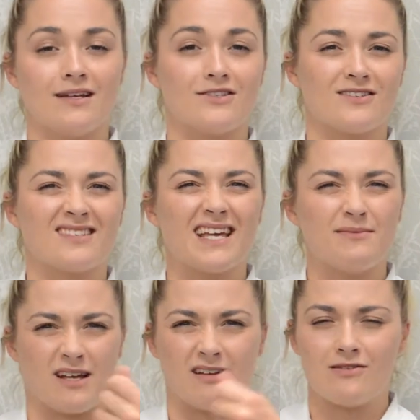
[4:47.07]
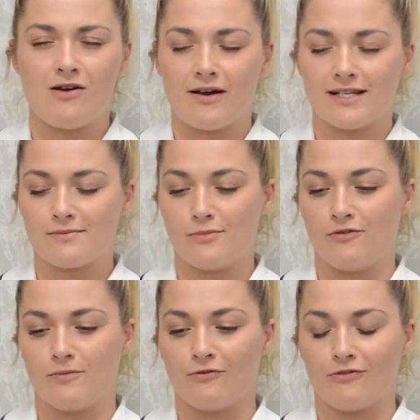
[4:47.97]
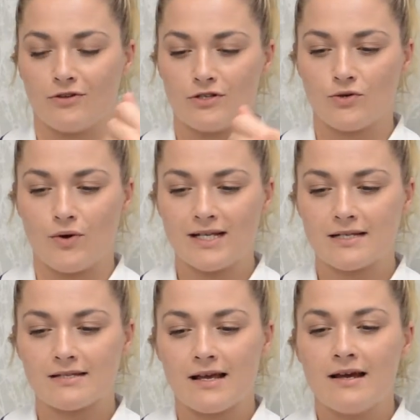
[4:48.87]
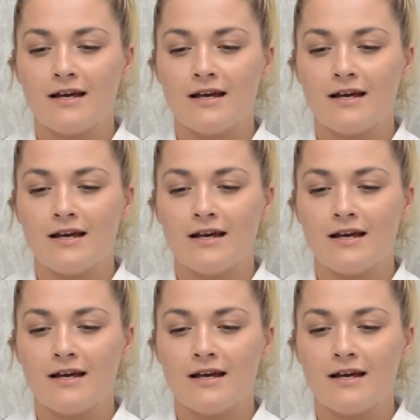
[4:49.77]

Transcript: It just keeps that nice movement through the joints.